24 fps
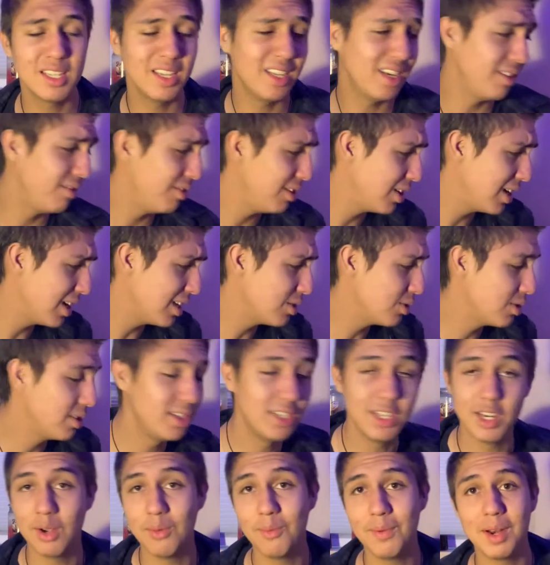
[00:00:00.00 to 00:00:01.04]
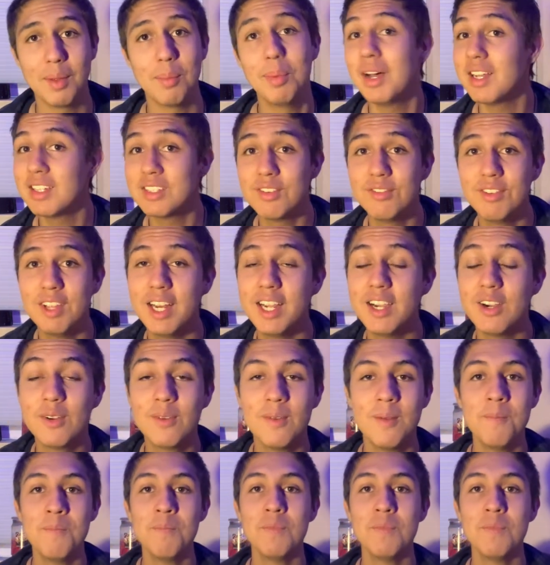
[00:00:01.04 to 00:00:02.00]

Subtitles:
And if you guys, you know, want to pause the video,